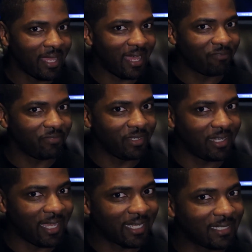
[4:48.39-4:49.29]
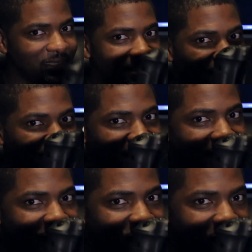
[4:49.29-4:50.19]
I feel like I took a
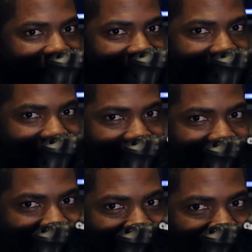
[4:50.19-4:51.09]
step back.